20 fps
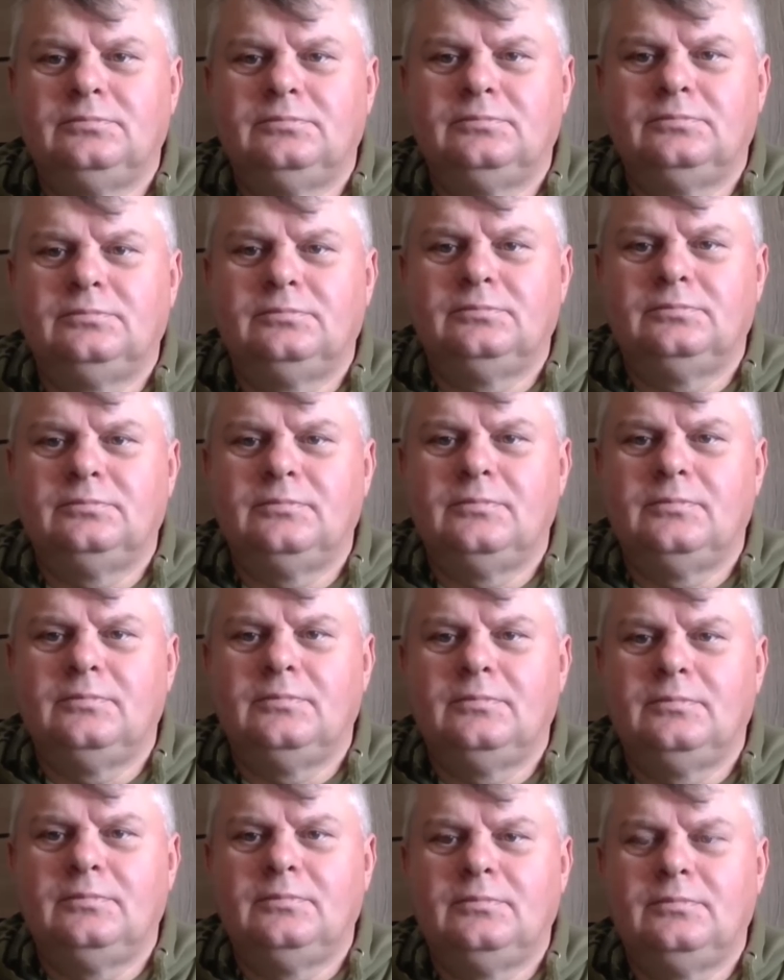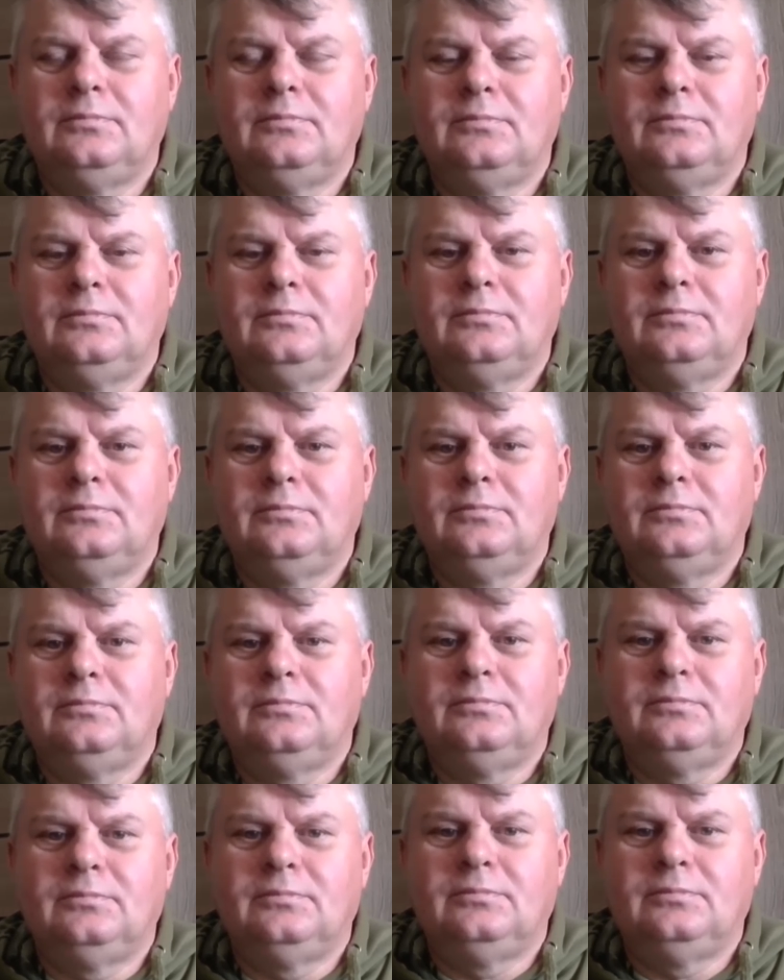
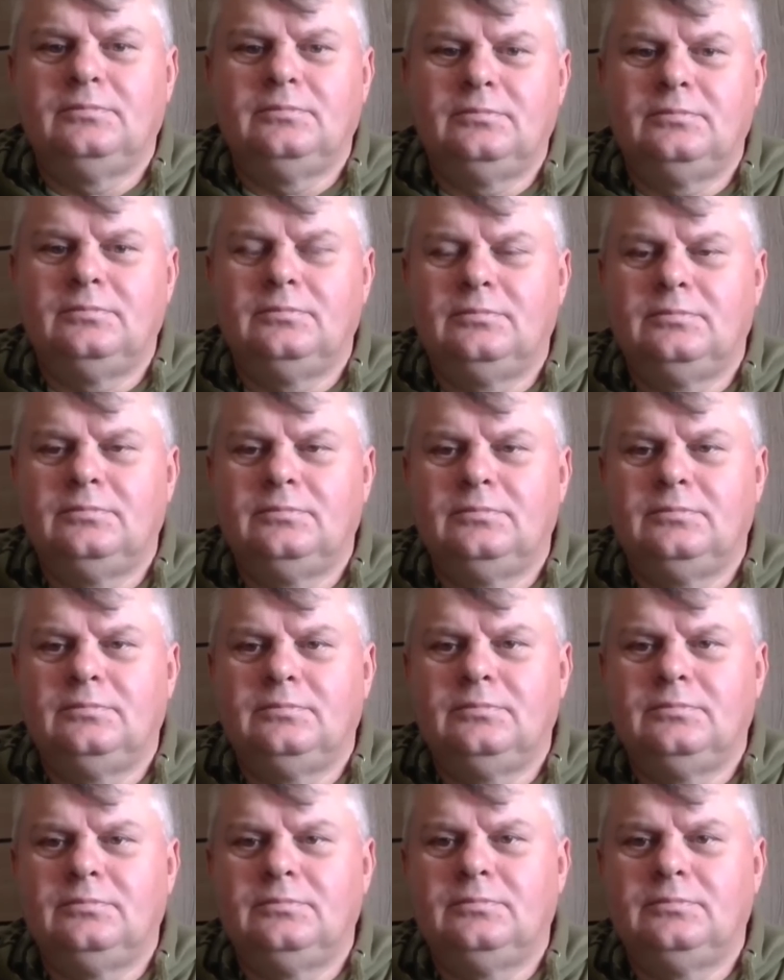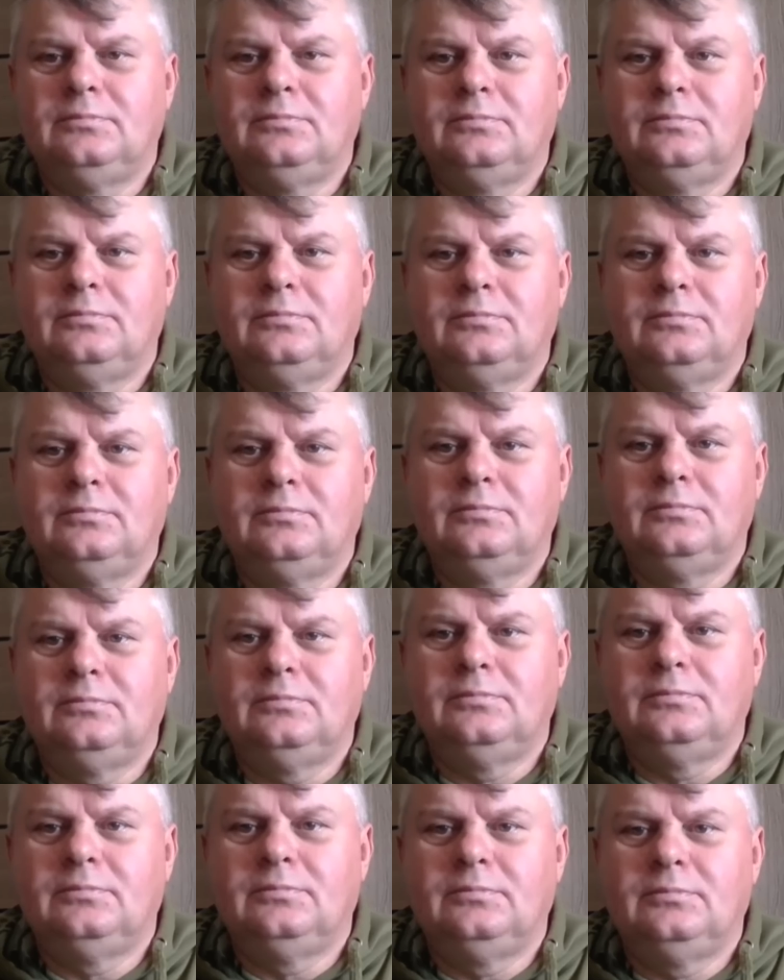
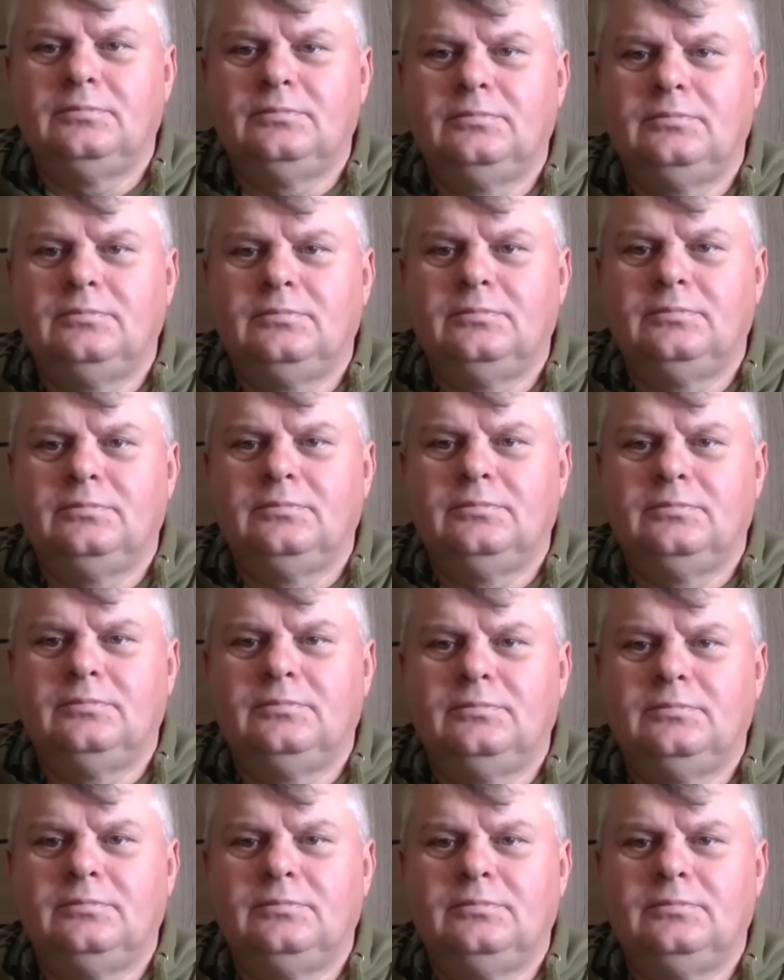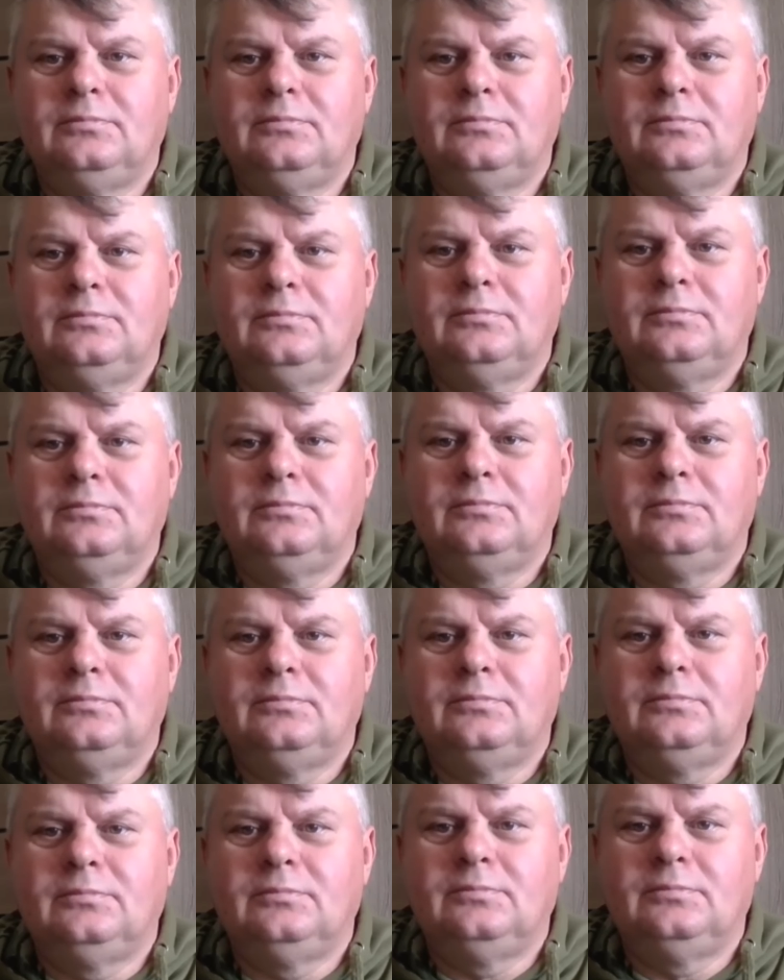
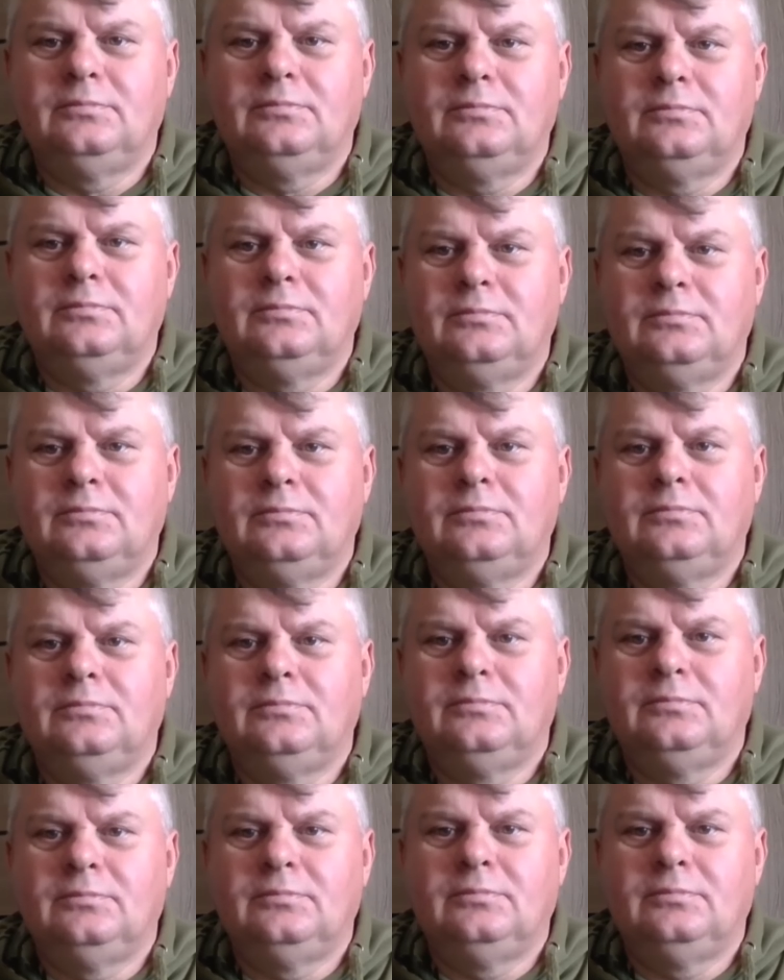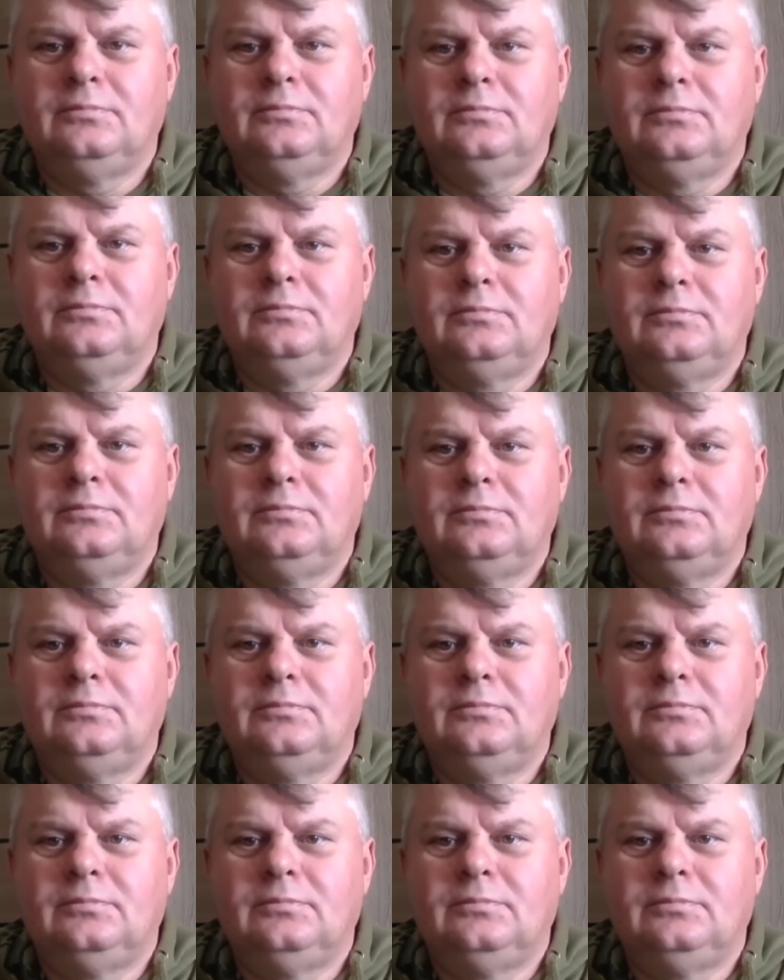(not speaking)